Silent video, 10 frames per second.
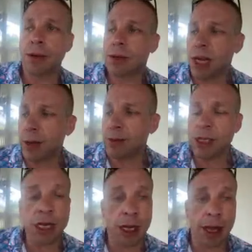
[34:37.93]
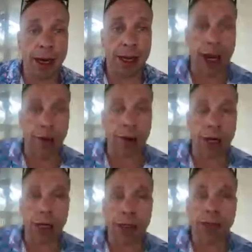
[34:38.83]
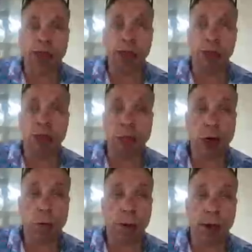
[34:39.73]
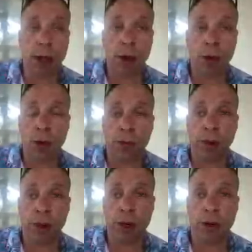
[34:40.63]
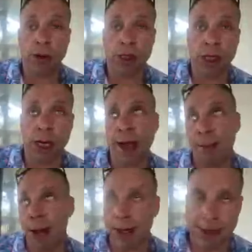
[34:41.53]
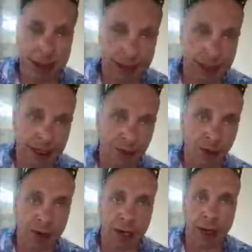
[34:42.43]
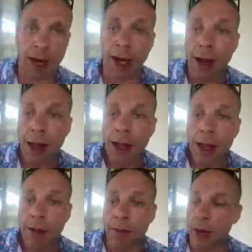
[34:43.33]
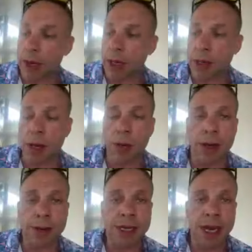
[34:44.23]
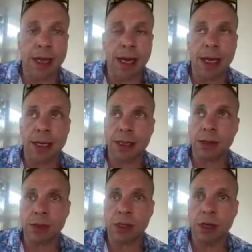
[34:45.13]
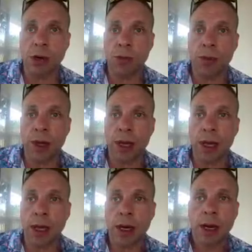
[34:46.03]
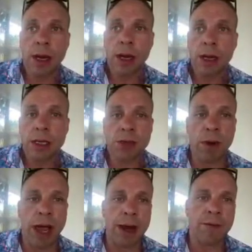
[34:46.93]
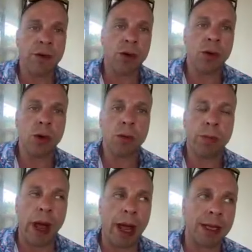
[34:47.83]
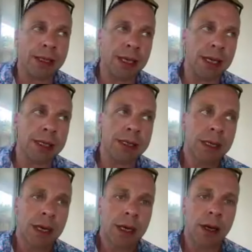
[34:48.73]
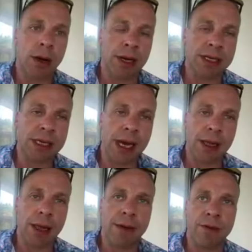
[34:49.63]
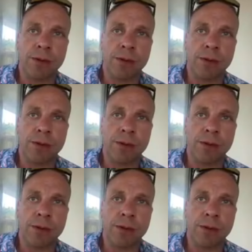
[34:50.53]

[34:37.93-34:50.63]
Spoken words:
Dumb shit like that. We get into some stupid local political shit. I'm not in Tennessee anymore, thank God. But you know what I'm saying? They get into some stupid, spiteful politics on a state level.